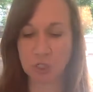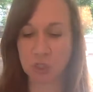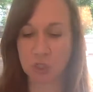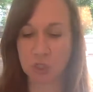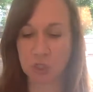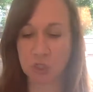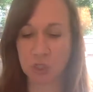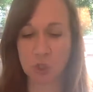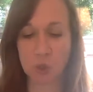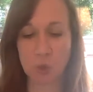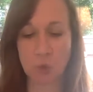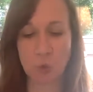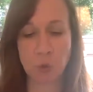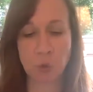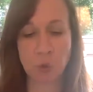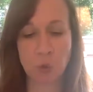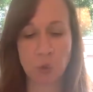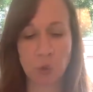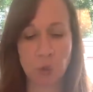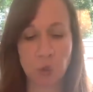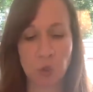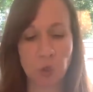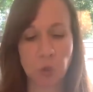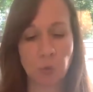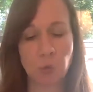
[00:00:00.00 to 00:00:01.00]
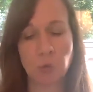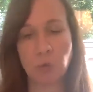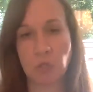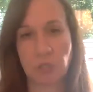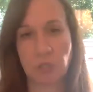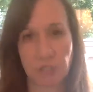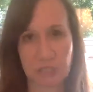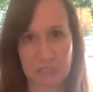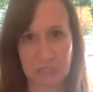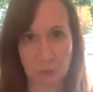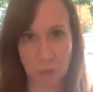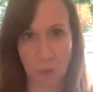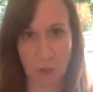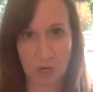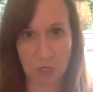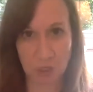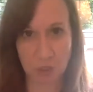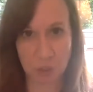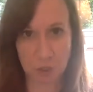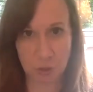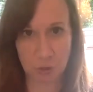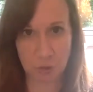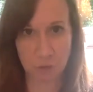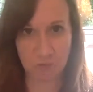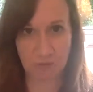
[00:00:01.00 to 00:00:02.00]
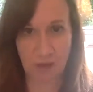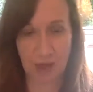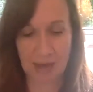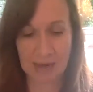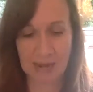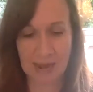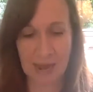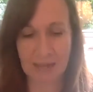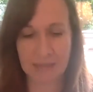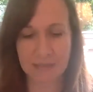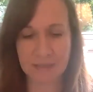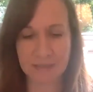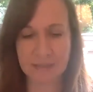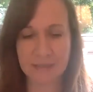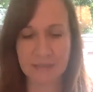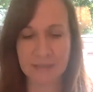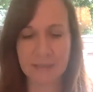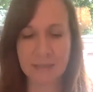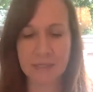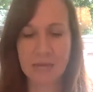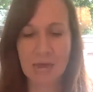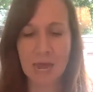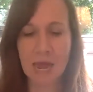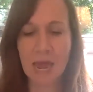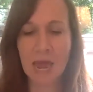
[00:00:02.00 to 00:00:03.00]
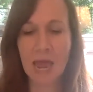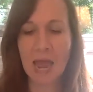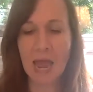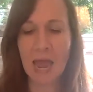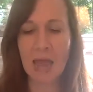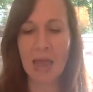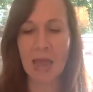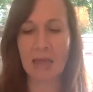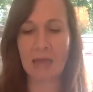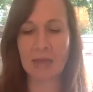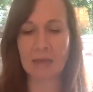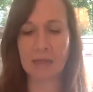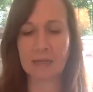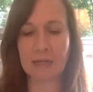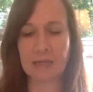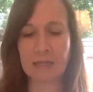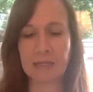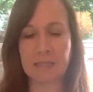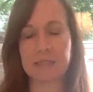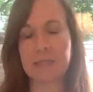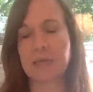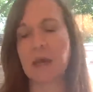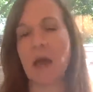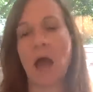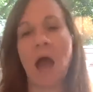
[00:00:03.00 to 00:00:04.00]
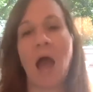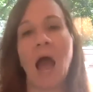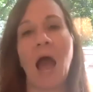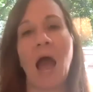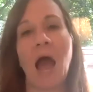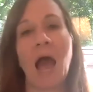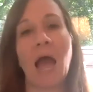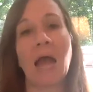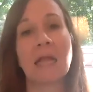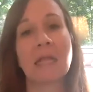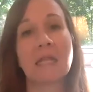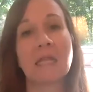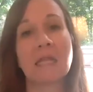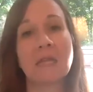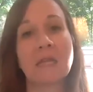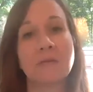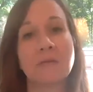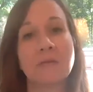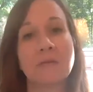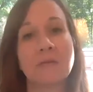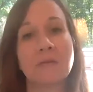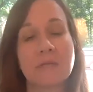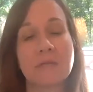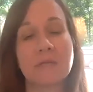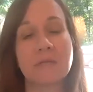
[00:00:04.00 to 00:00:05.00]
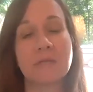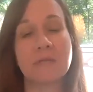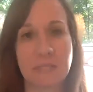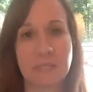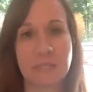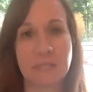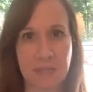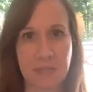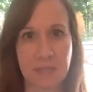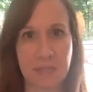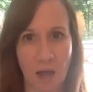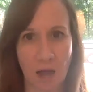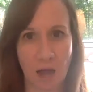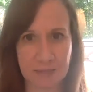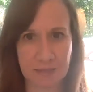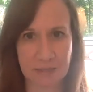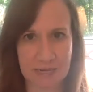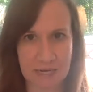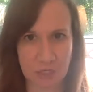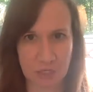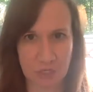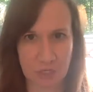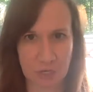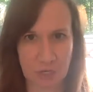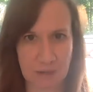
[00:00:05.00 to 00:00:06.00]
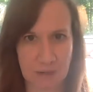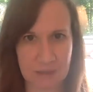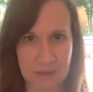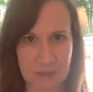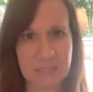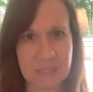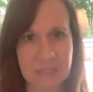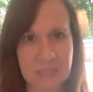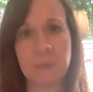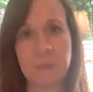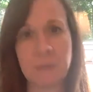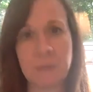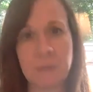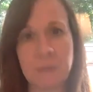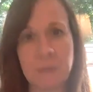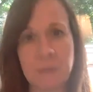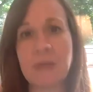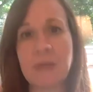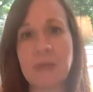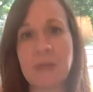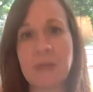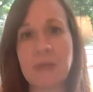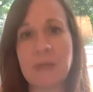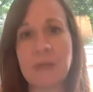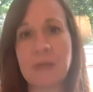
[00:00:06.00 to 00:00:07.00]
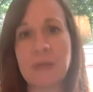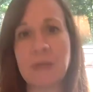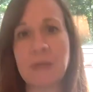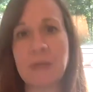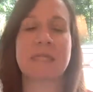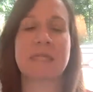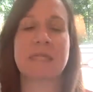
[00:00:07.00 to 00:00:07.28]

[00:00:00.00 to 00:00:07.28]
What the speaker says: C22 fatty acids. It is highly resistant to oxidation. This means that it's a very